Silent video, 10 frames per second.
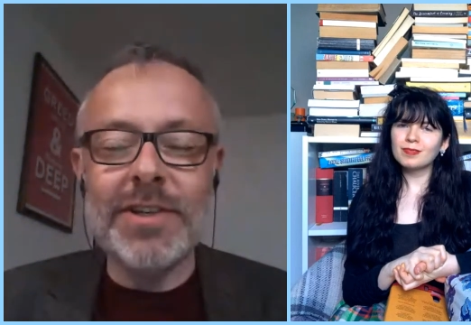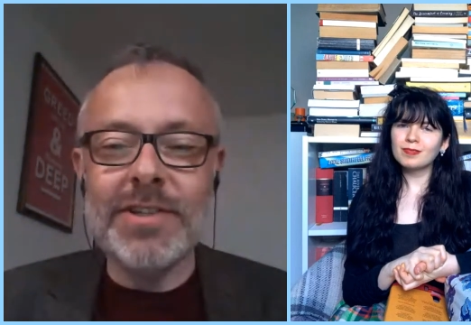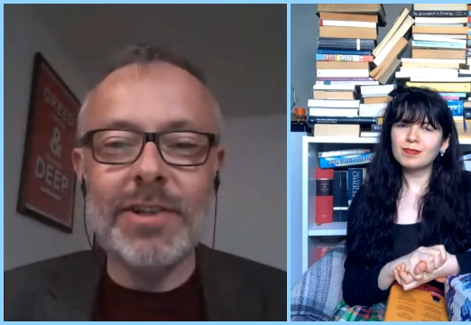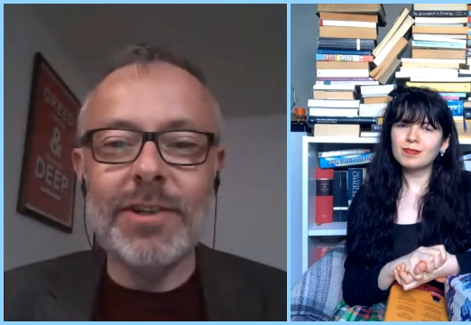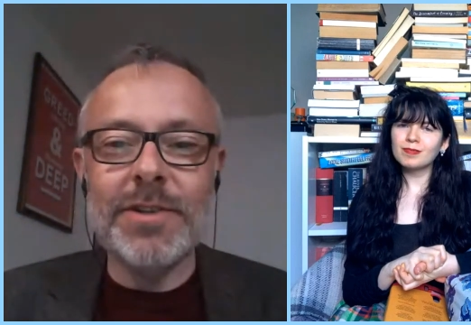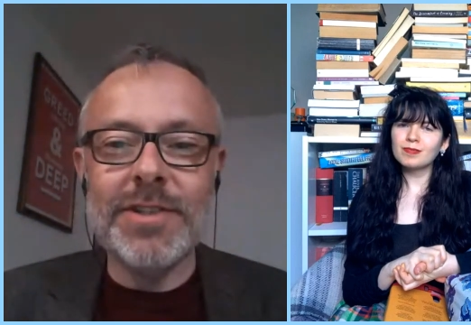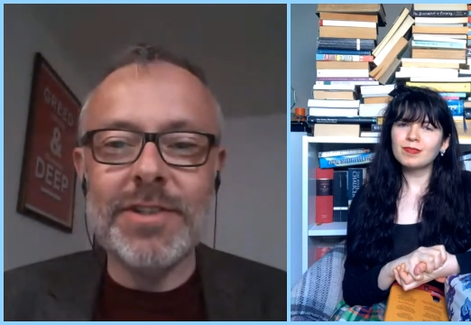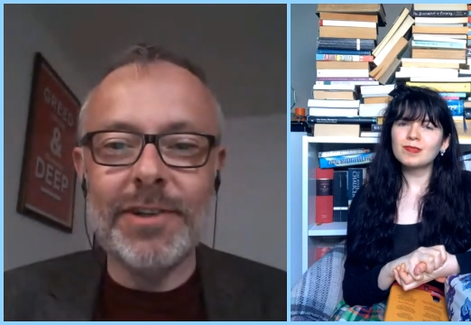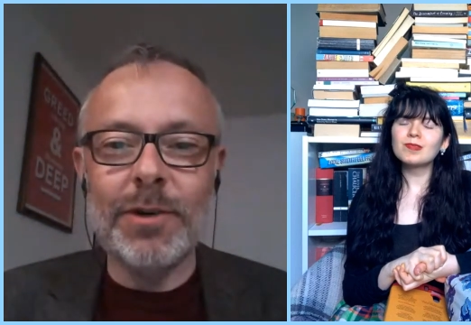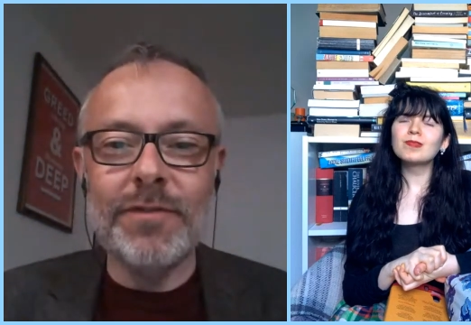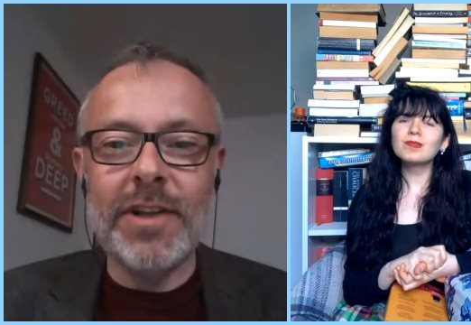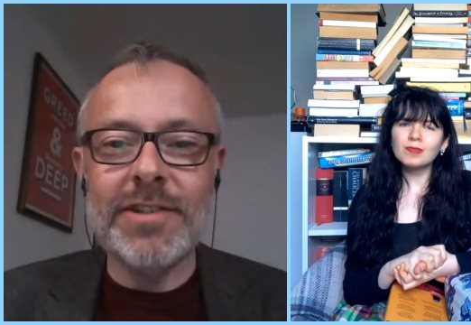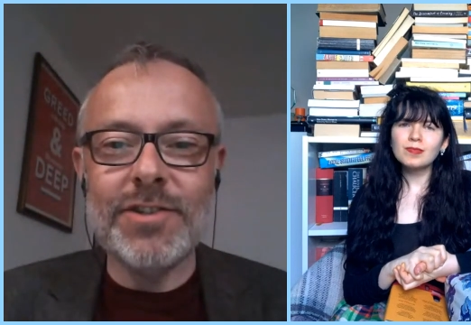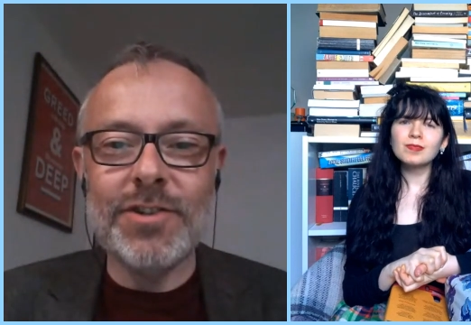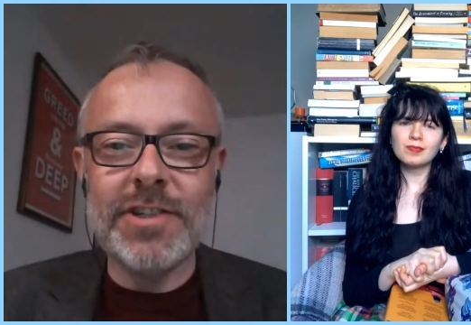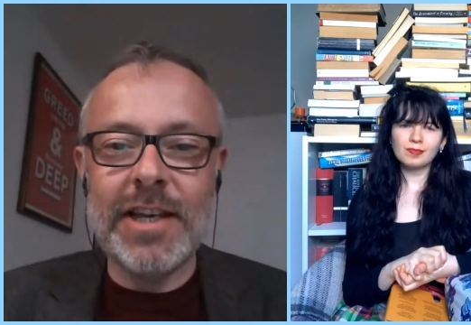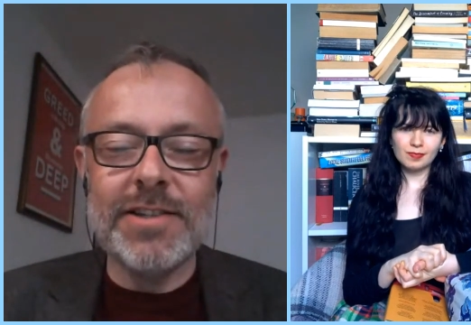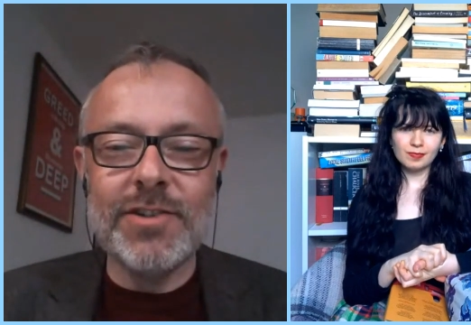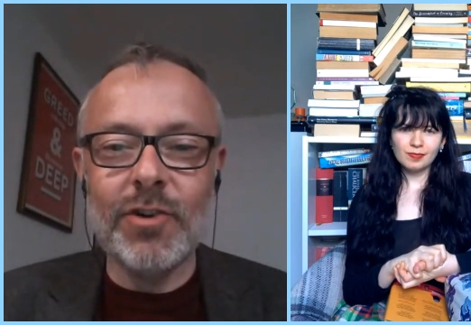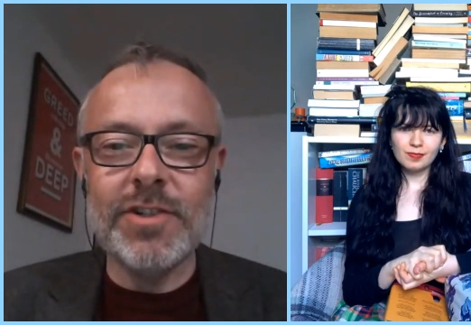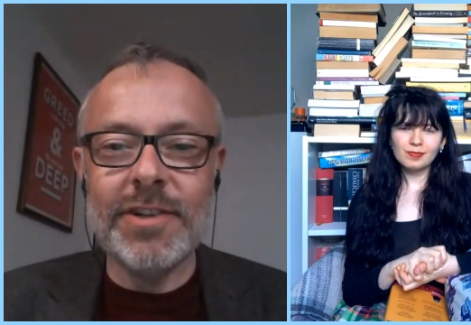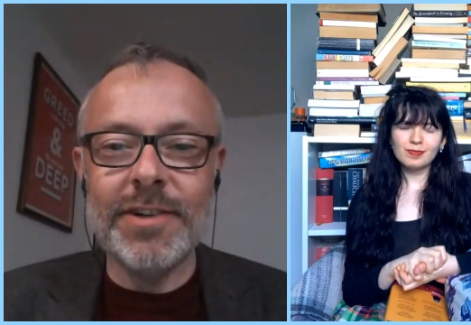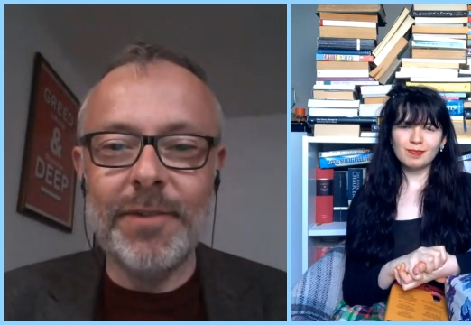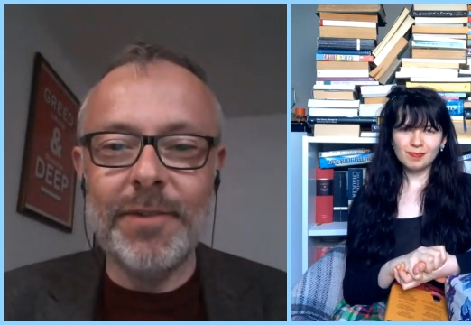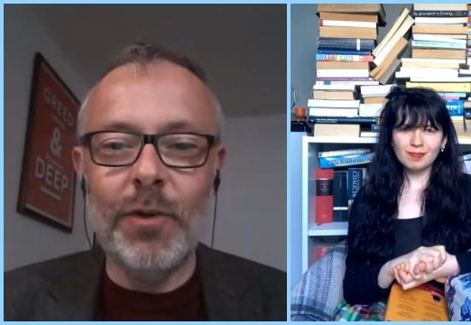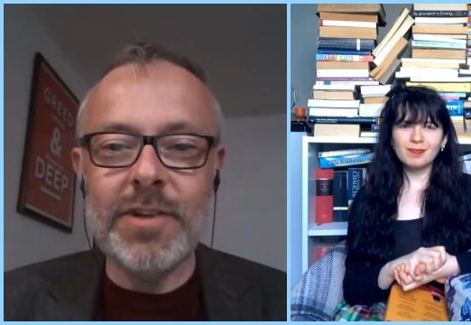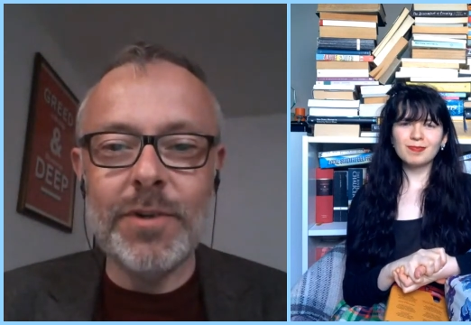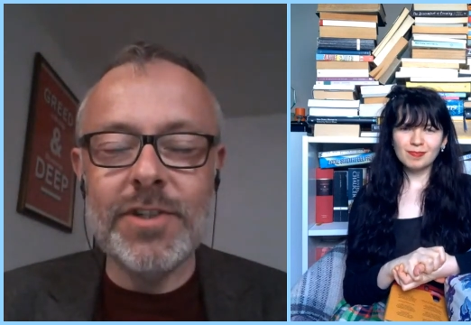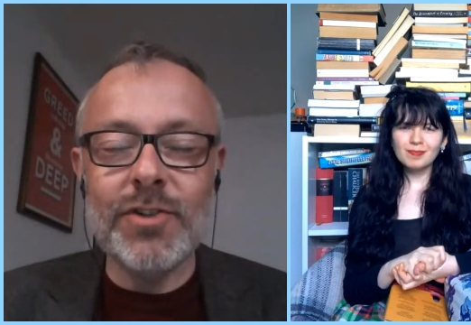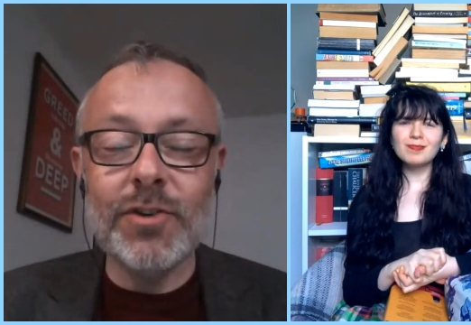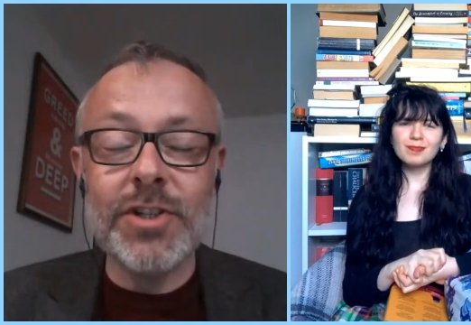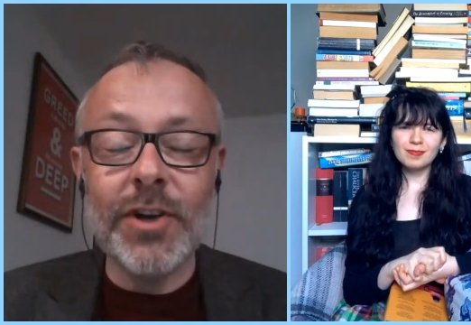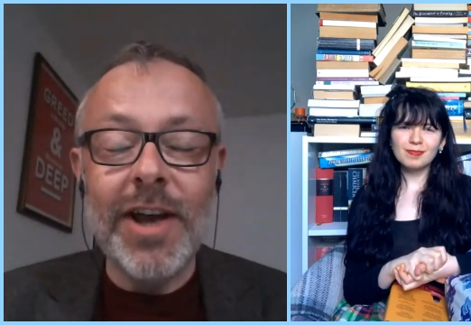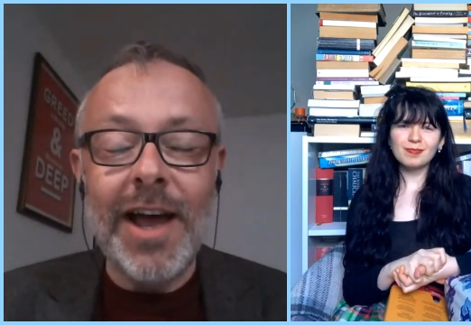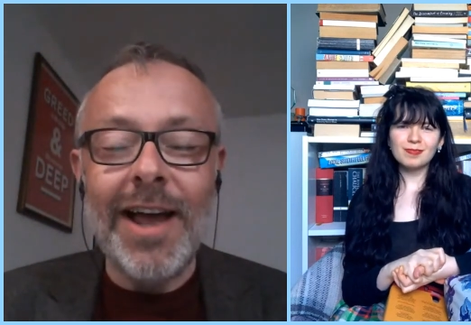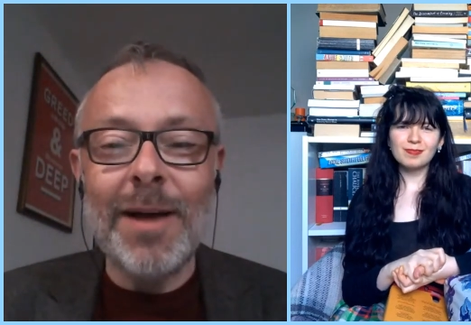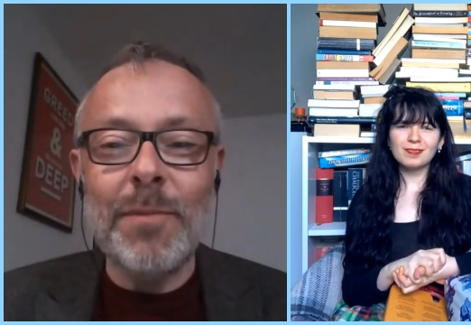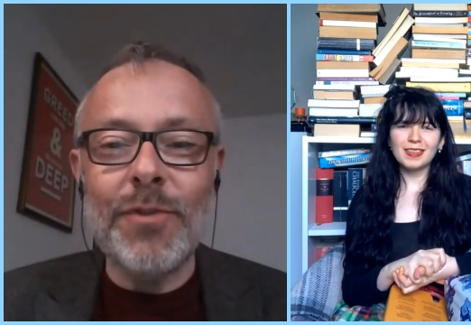Speaker 1: we do this, although it's a load of nonsense just to get to talk to authors I want to talk to,